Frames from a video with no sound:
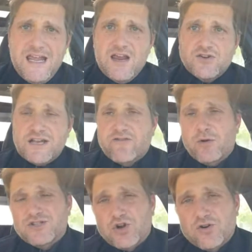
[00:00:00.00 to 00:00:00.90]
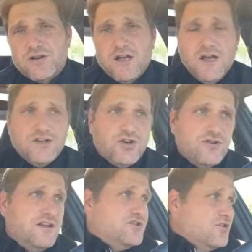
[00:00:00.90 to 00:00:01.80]
many years, and everyone turned
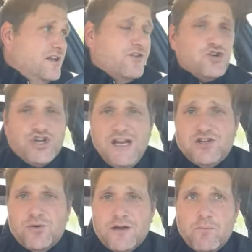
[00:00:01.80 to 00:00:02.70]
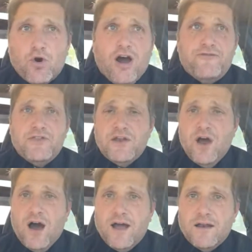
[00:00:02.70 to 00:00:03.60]
the other cheek to it more often
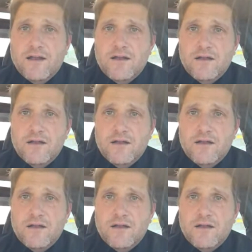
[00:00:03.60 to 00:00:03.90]
than not.